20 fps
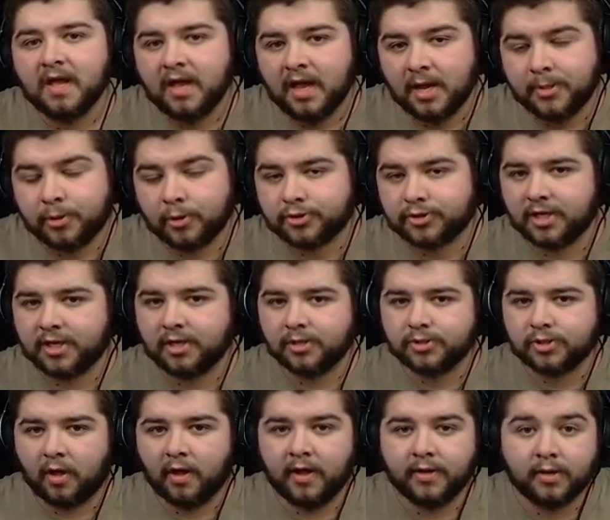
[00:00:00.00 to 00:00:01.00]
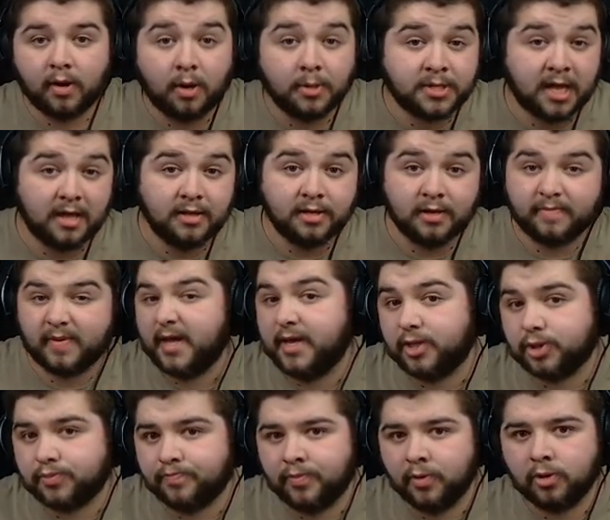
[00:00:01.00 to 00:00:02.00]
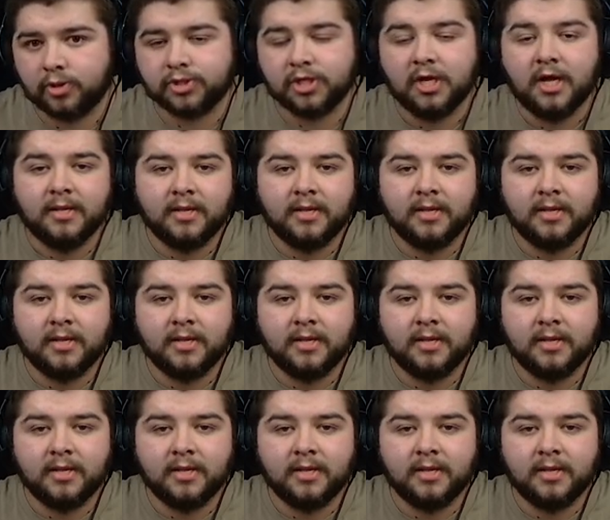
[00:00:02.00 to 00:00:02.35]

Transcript: if you're sick and tired of getting your players booked.